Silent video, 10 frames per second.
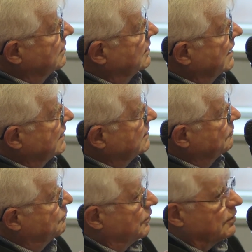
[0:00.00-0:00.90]
that
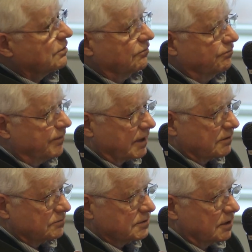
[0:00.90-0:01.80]
political
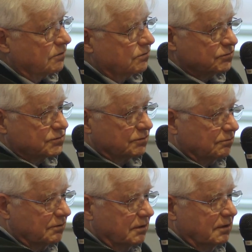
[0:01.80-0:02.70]
factors are
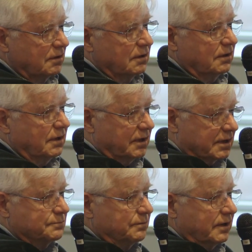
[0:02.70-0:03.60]
crucial in
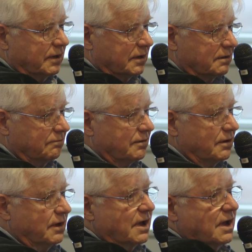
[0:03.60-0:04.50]
explaining the
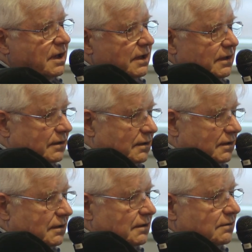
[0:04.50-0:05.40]
very high
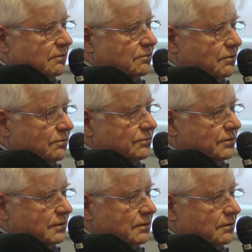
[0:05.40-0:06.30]

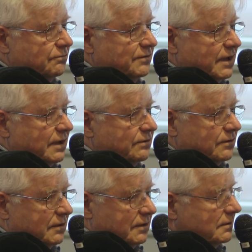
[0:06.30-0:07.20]
growth of death
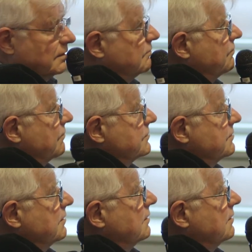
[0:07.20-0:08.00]
in the first